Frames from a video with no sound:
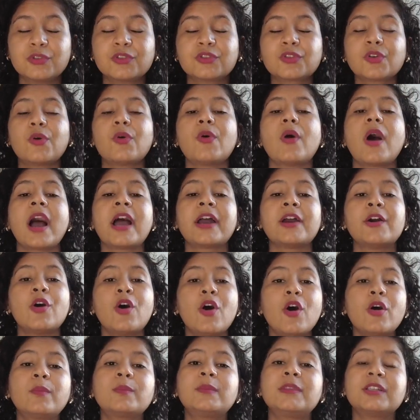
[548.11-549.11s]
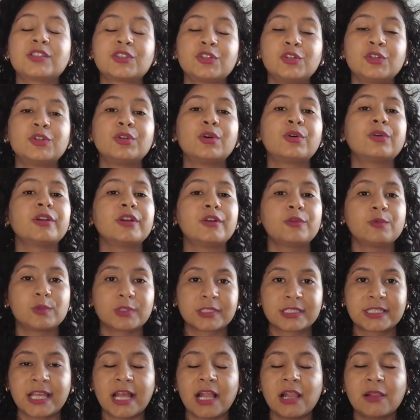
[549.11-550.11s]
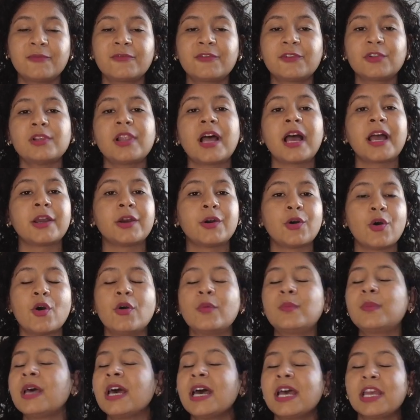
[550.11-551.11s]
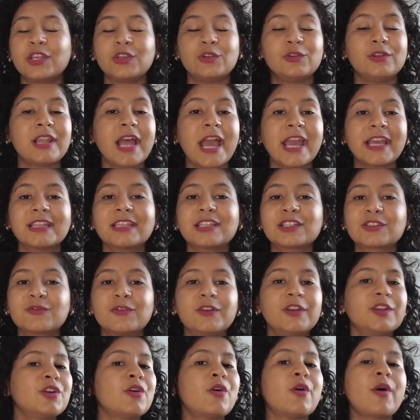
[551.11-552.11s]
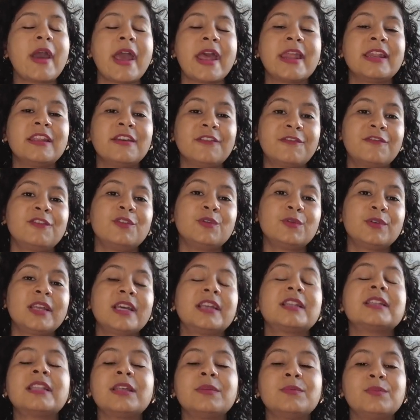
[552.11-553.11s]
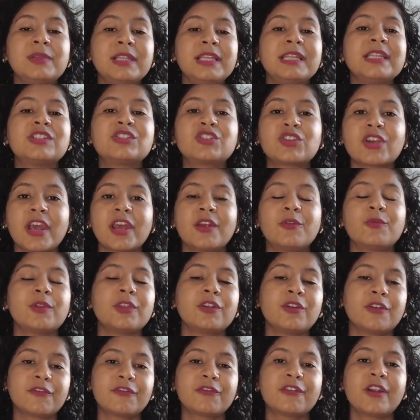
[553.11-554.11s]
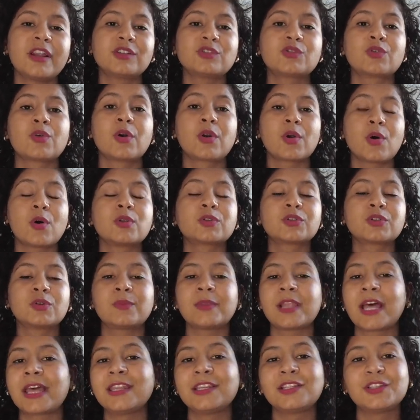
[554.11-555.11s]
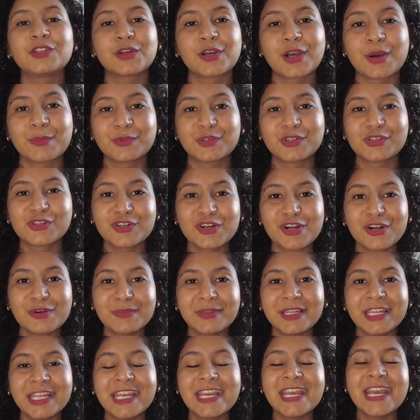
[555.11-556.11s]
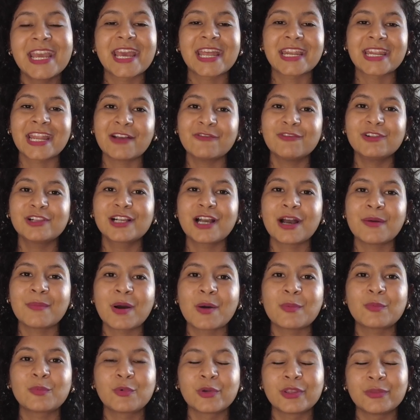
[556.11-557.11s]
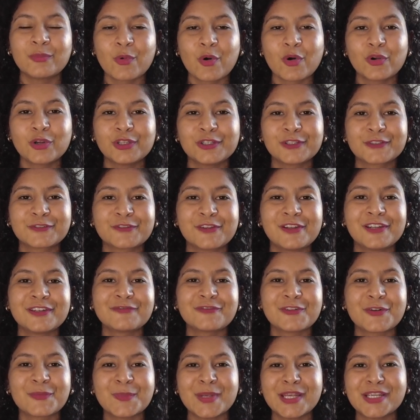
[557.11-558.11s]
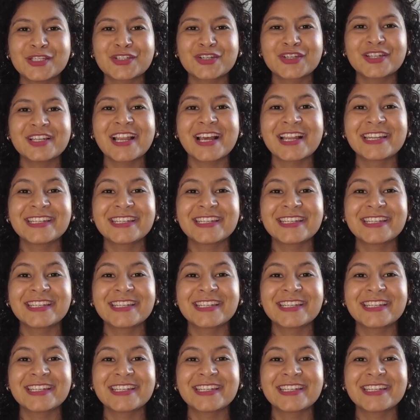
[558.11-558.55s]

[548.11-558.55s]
So I hope this tutorial was helpful. I hope you liked this video, and if you did, then please share with your friends who are also planning to come to Germany, and I will come up with more useful information.